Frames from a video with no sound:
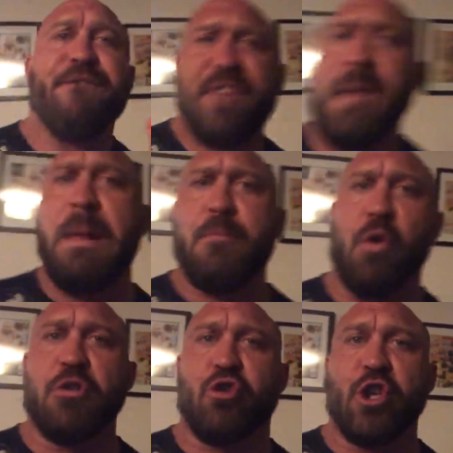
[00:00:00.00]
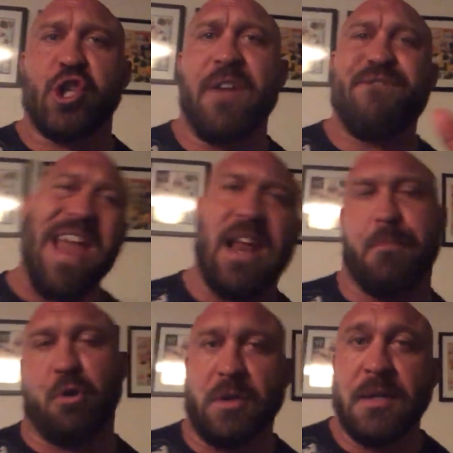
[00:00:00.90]
Feed Me More Nutrition,
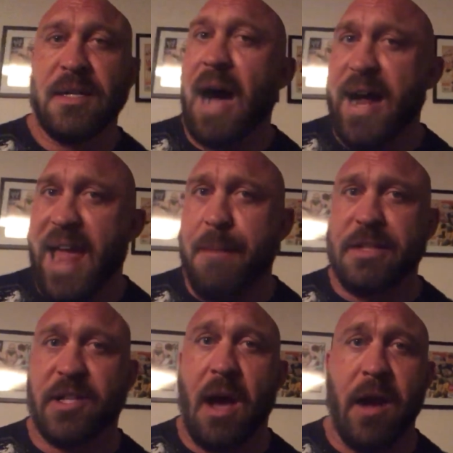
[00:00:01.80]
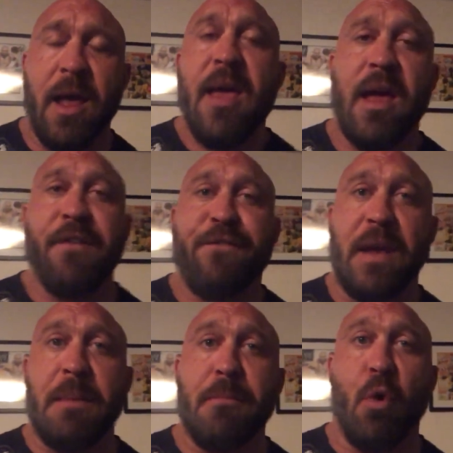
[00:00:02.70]
available on Amazon and
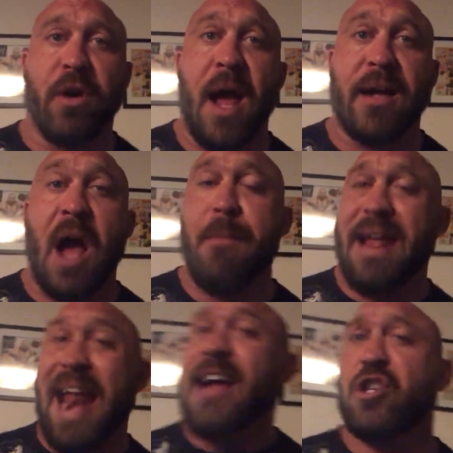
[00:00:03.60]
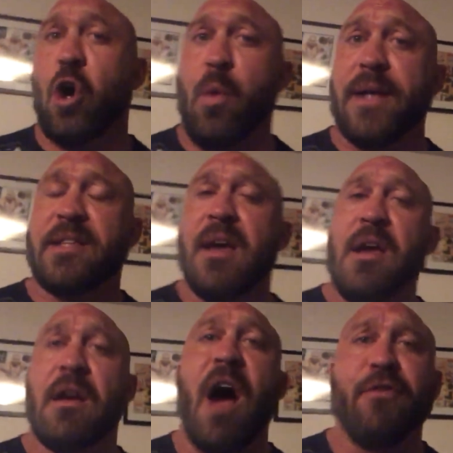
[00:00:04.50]
feedmemore.com. And as always,
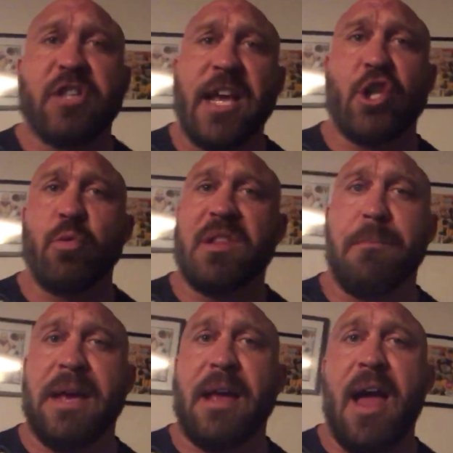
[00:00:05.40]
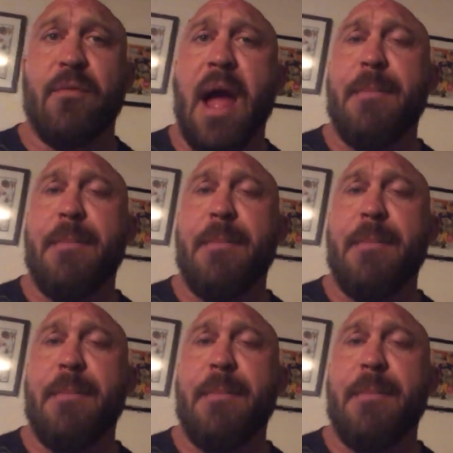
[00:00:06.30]
Conversation with the Big Guy